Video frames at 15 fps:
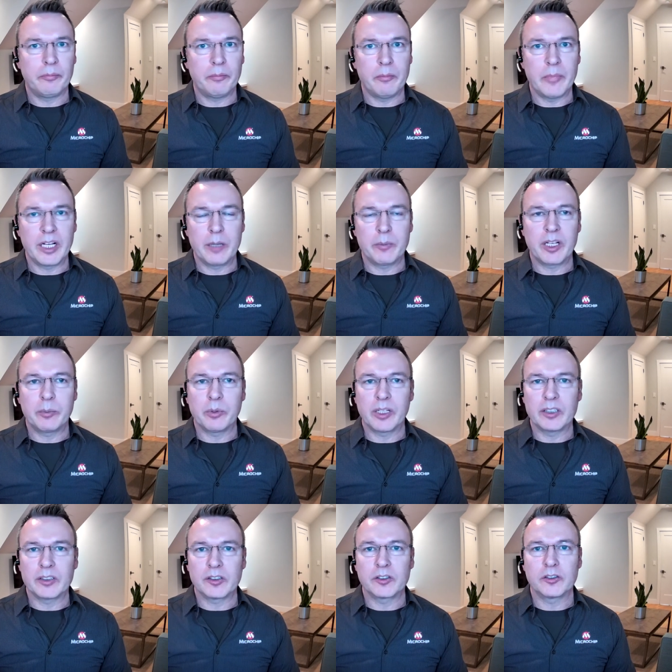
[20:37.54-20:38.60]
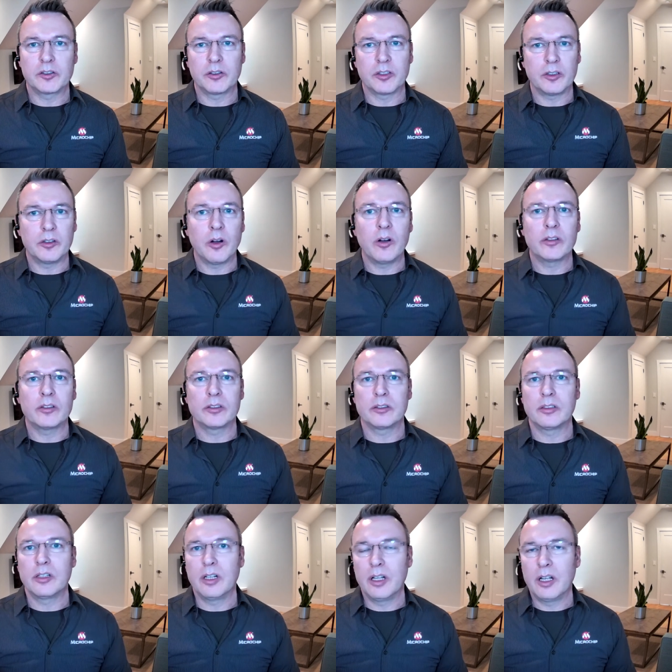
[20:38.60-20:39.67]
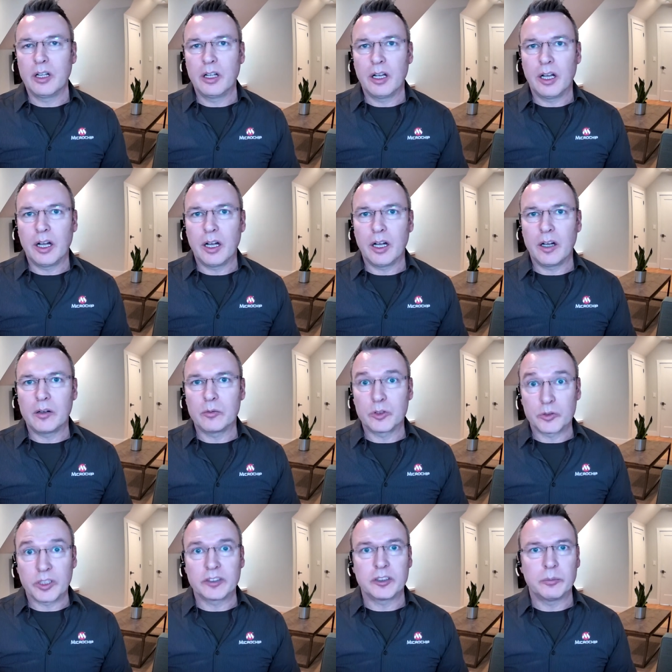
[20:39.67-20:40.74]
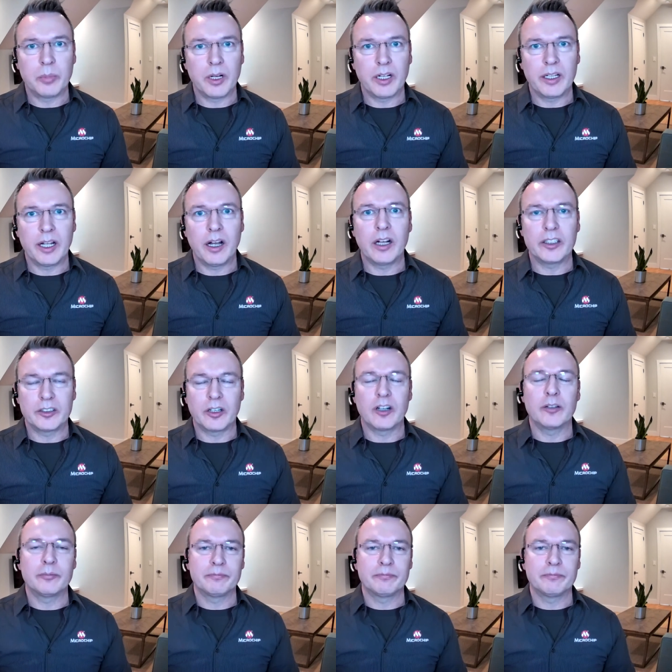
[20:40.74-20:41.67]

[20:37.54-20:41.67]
many many places. So they're not uh, restricted by uh, ITAR.